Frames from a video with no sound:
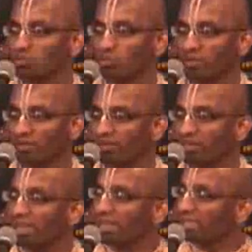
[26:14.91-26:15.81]
to it.
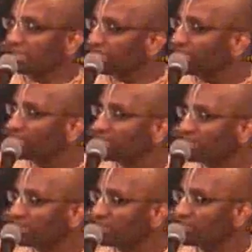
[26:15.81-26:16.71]

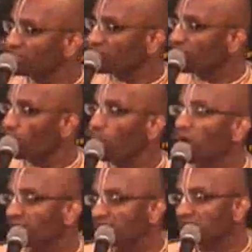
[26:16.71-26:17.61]
Decrease
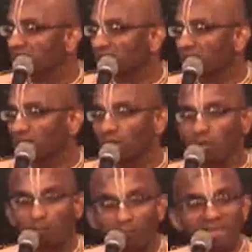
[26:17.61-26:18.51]
one's
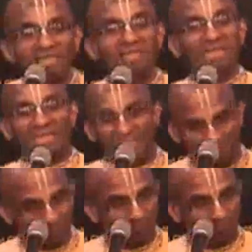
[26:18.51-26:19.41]

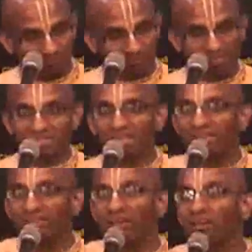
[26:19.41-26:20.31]
materialism. That's
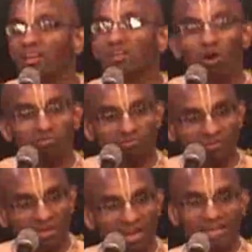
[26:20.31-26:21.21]
like turning off
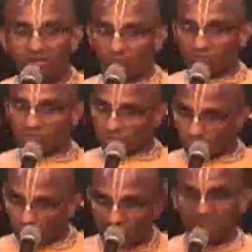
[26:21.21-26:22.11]
the light which is
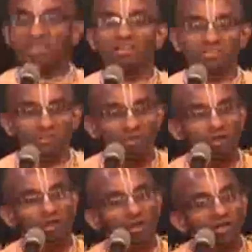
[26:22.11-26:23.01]
getting us
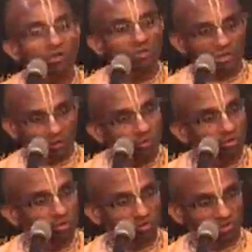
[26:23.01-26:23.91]
into the
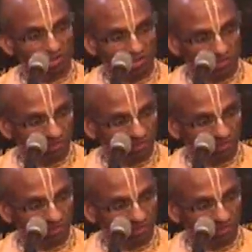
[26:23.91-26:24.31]
illusion on the screen.